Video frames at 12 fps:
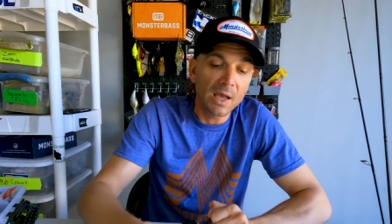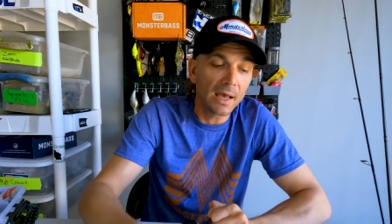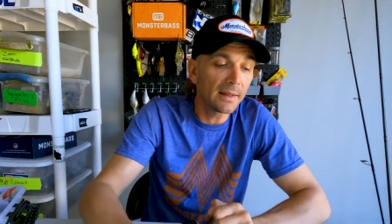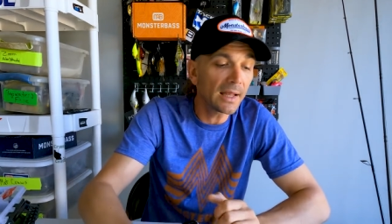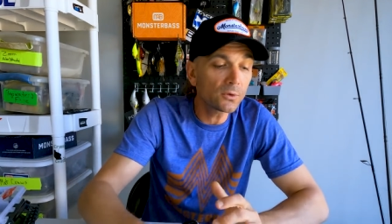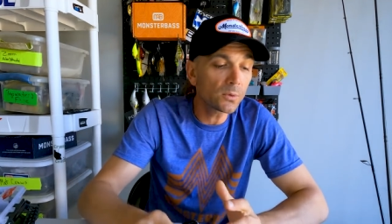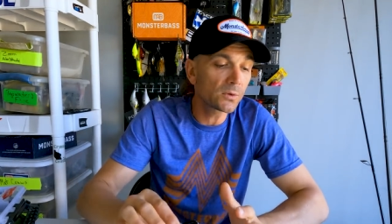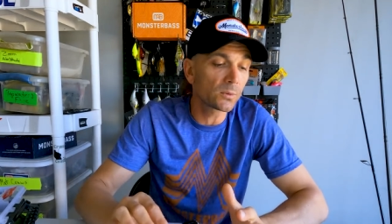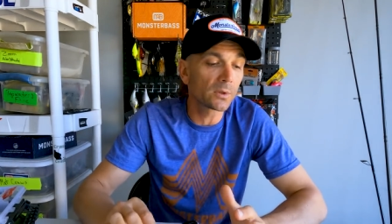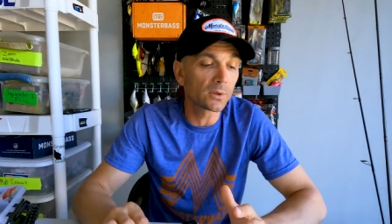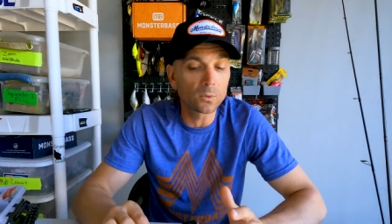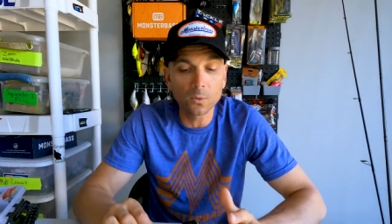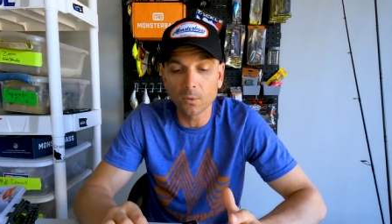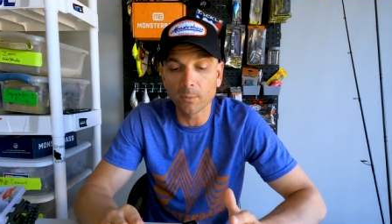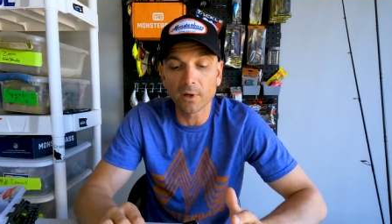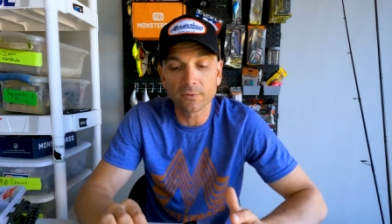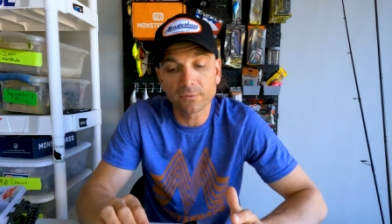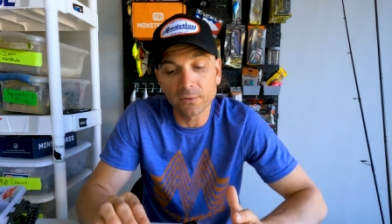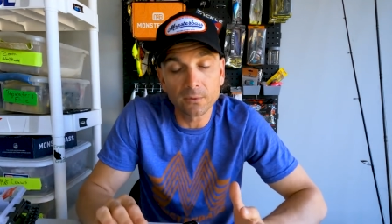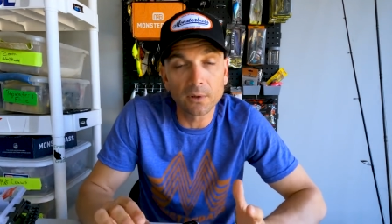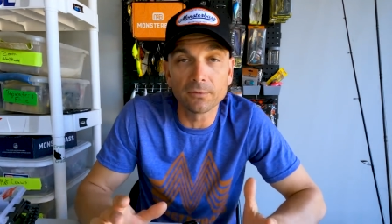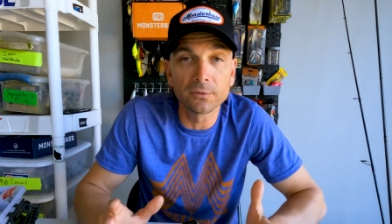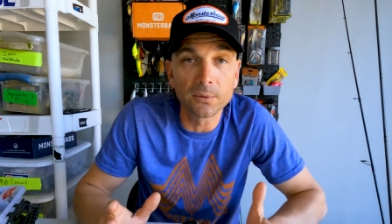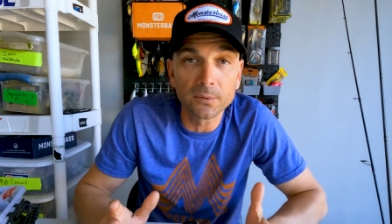And that's what's really cool about a,
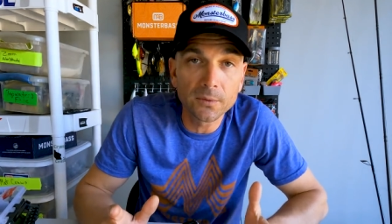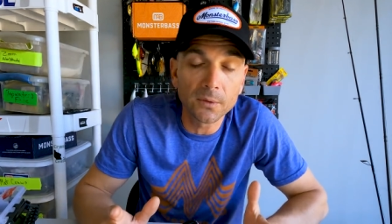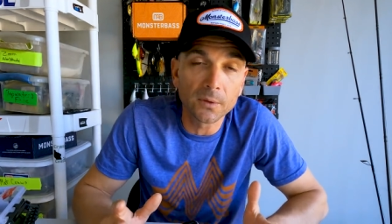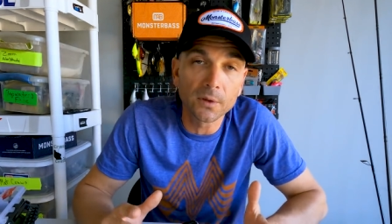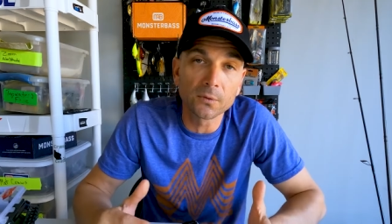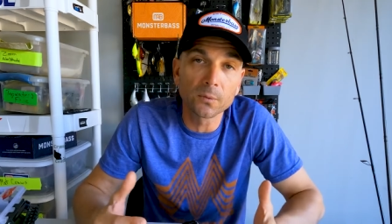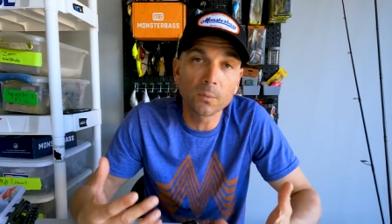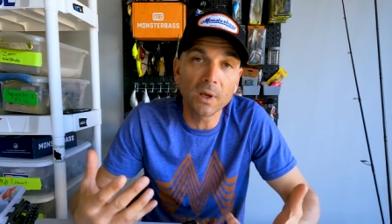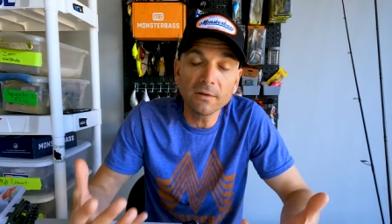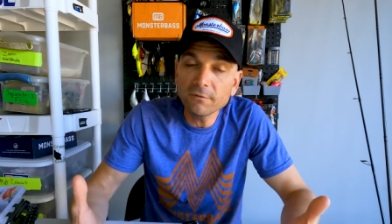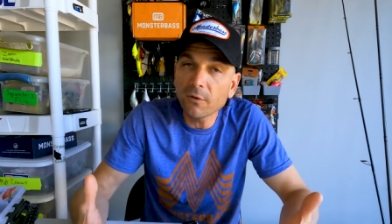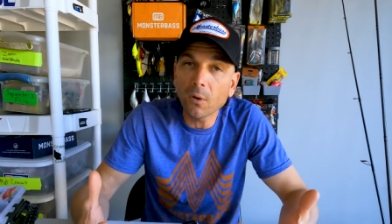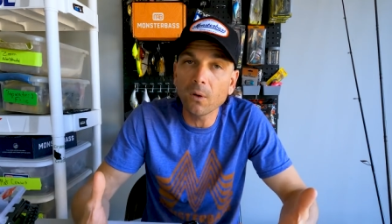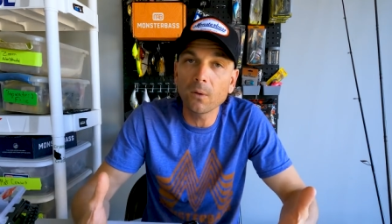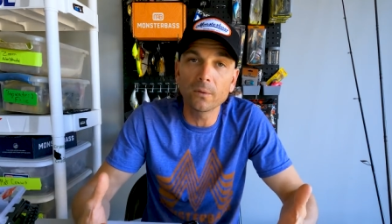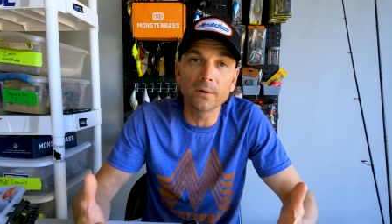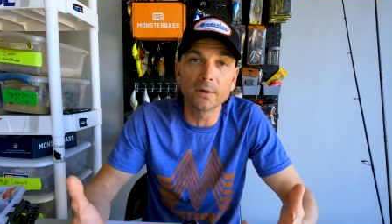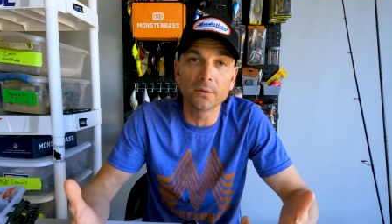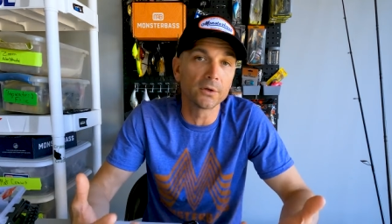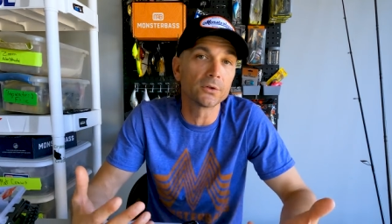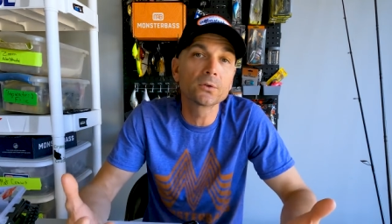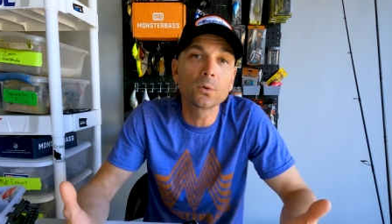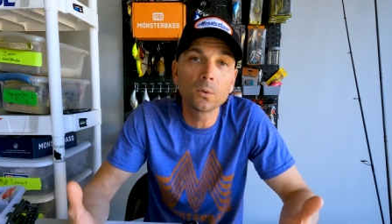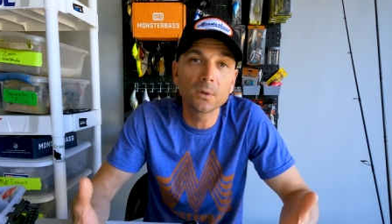a fluke too, because in fall they're they're
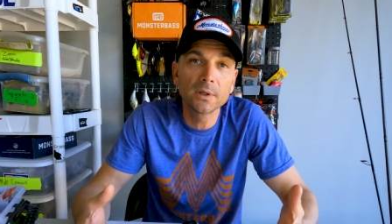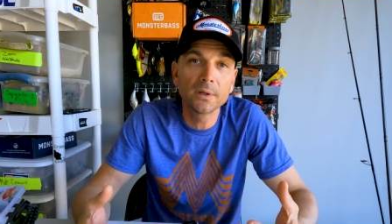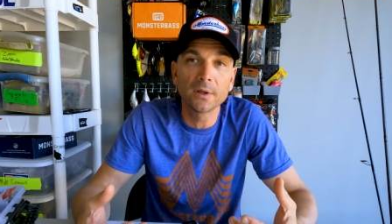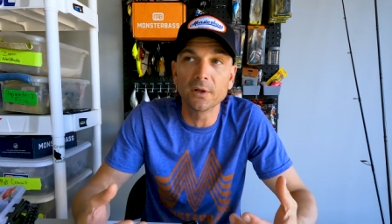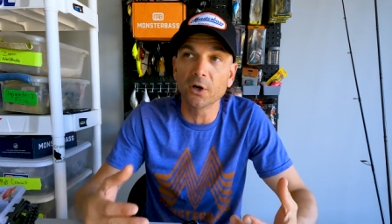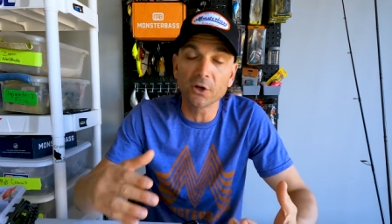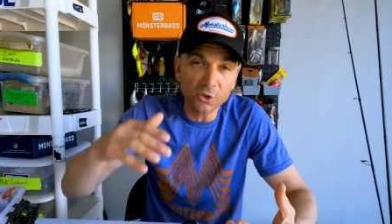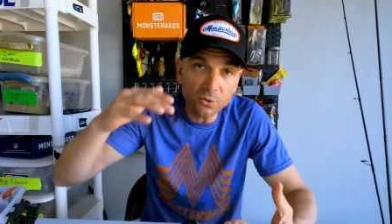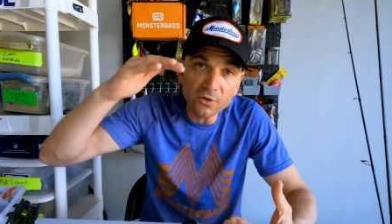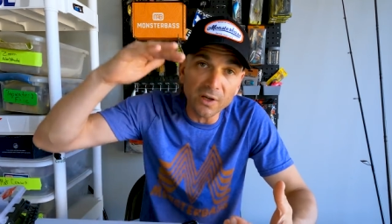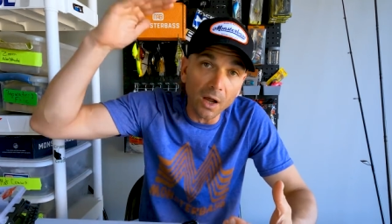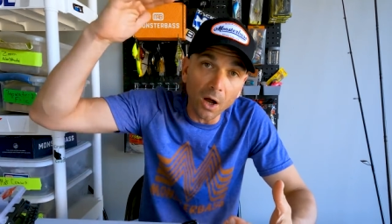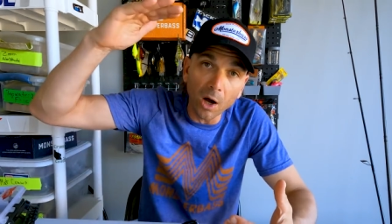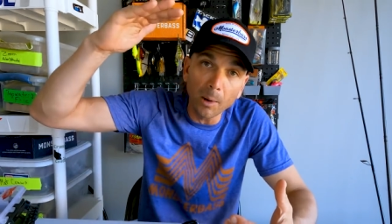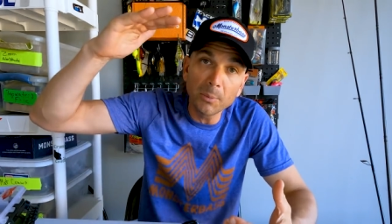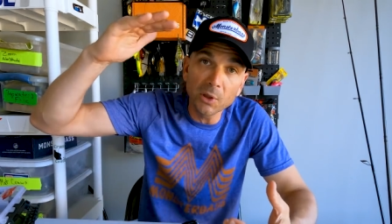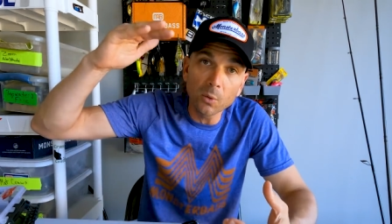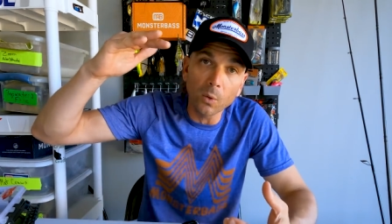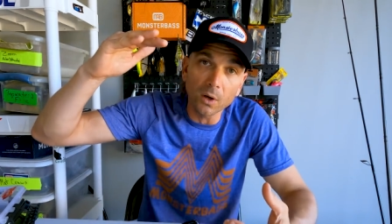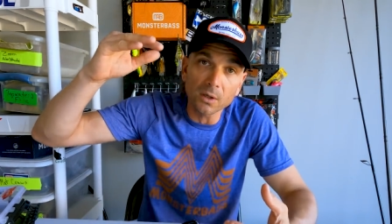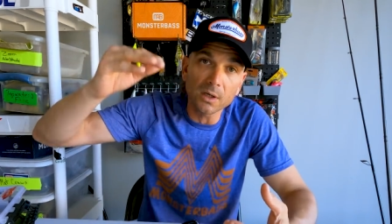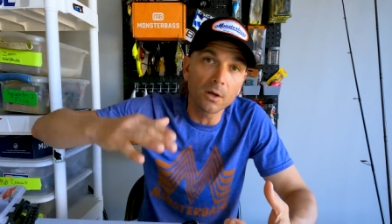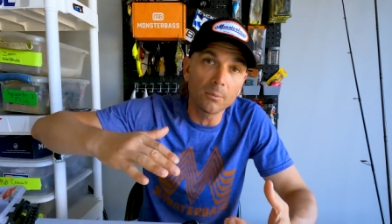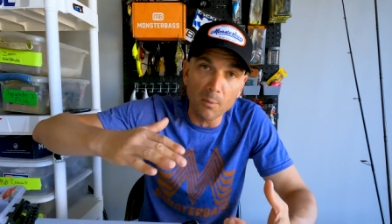schooling. They're usually up in the water
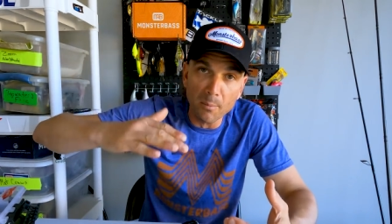column.